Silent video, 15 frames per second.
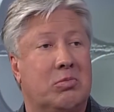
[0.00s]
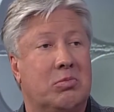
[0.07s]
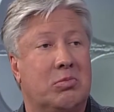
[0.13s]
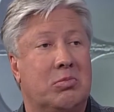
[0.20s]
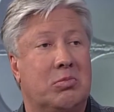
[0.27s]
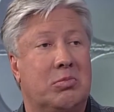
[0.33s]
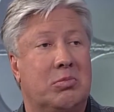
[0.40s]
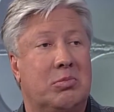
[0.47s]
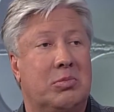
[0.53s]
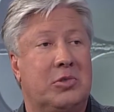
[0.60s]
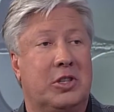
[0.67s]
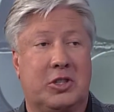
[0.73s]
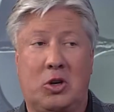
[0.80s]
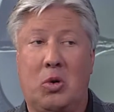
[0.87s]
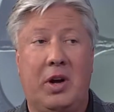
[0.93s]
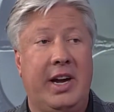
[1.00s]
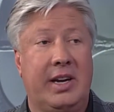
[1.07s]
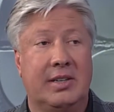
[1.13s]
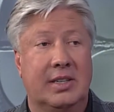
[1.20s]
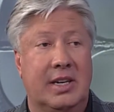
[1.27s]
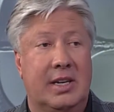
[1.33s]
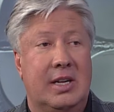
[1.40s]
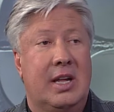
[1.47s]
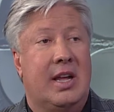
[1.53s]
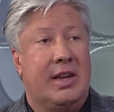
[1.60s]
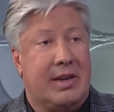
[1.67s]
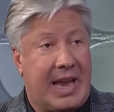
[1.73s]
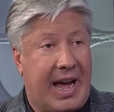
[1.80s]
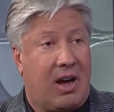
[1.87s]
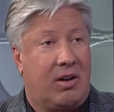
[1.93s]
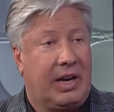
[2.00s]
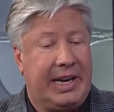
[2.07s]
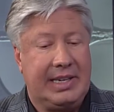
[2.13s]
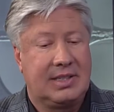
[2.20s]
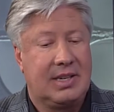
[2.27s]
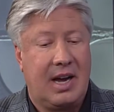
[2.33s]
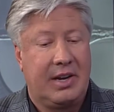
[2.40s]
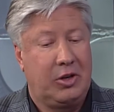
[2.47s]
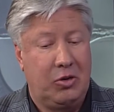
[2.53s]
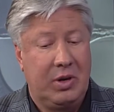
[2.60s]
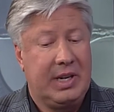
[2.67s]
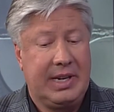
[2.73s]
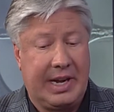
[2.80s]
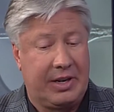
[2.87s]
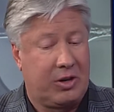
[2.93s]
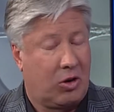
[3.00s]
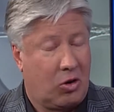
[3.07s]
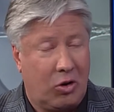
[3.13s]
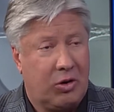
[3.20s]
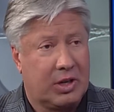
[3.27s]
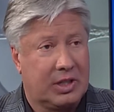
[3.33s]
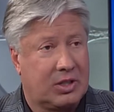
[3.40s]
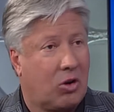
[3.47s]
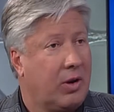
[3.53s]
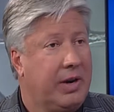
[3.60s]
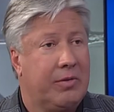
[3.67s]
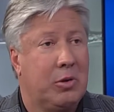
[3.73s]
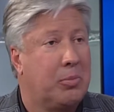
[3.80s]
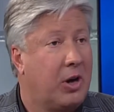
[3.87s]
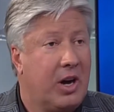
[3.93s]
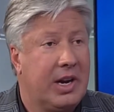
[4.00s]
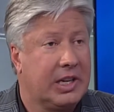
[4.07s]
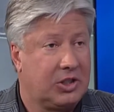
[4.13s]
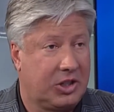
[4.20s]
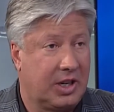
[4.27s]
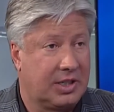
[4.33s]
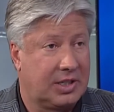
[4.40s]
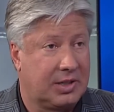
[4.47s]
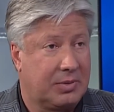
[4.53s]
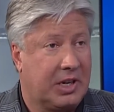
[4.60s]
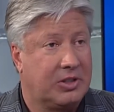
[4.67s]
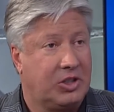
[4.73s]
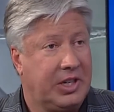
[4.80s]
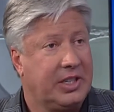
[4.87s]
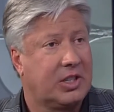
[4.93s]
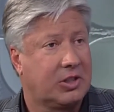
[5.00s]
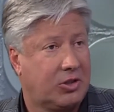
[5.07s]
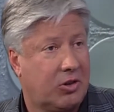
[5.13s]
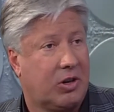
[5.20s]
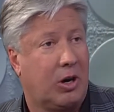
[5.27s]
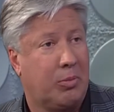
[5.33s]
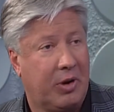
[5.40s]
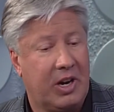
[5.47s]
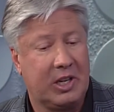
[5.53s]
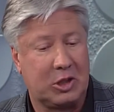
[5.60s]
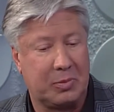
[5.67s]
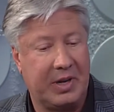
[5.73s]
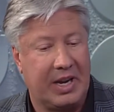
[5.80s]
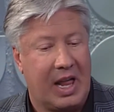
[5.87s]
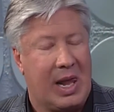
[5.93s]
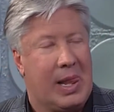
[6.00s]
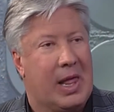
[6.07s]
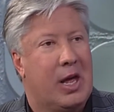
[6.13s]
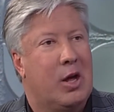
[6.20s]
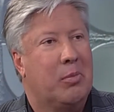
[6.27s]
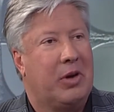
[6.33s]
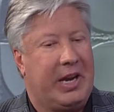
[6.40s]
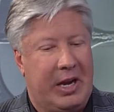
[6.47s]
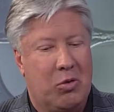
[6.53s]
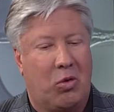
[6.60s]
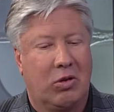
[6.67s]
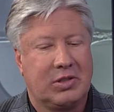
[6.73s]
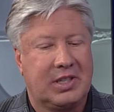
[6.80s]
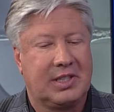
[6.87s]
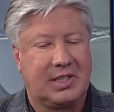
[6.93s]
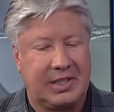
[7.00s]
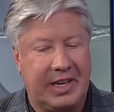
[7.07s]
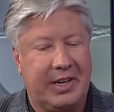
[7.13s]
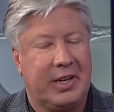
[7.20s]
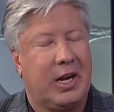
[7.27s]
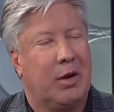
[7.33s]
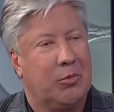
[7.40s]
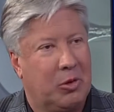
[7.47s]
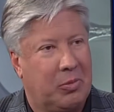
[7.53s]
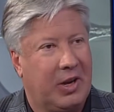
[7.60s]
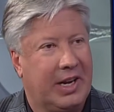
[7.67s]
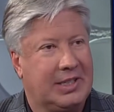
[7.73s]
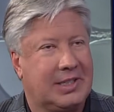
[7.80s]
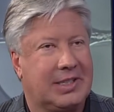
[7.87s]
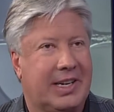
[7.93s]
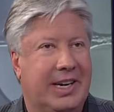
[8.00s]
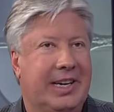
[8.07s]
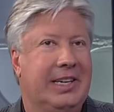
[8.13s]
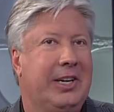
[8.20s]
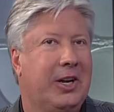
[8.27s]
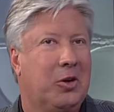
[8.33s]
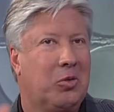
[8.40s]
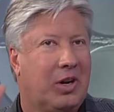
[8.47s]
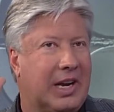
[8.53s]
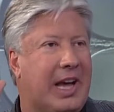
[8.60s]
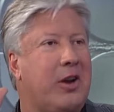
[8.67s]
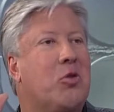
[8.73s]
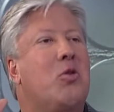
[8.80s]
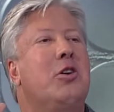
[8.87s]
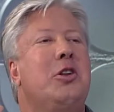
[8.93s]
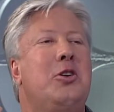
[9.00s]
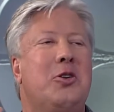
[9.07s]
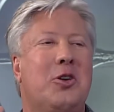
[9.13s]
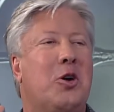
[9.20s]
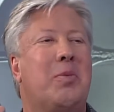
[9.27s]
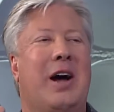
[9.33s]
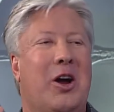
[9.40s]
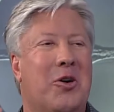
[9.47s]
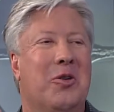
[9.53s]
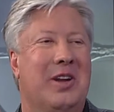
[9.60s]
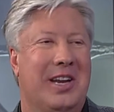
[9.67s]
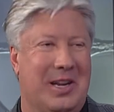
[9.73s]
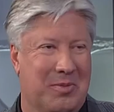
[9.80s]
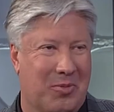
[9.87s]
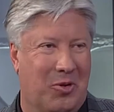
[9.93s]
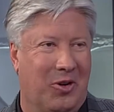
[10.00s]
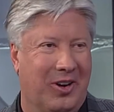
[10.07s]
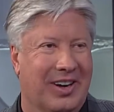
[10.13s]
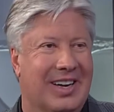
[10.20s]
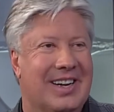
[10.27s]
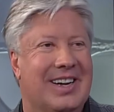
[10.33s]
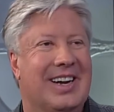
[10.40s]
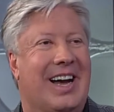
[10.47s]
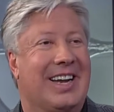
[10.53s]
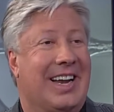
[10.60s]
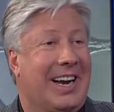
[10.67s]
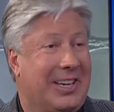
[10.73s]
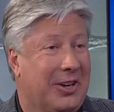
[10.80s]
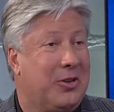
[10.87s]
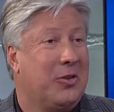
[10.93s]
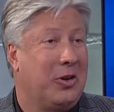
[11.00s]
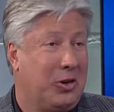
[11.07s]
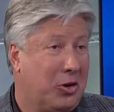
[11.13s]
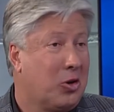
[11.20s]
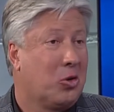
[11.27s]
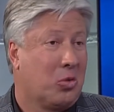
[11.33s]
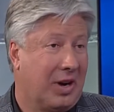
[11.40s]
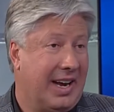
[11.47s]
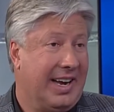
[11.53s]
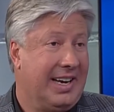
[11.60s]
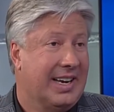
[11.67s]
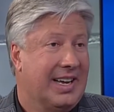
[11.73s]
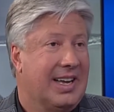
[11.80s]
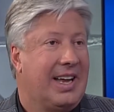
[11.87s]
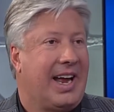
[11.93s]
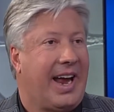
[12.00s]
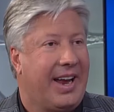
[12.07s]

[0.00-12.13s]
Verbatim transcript: Mm-hmm. Just go ahead. Now, He's not doing that to hurt us or even punish us because Jesus took our punishment. But he wants us to then come to place to say, you know what, I don't want to do it on my own anymore. Right. I'd like to do it your way. Yes.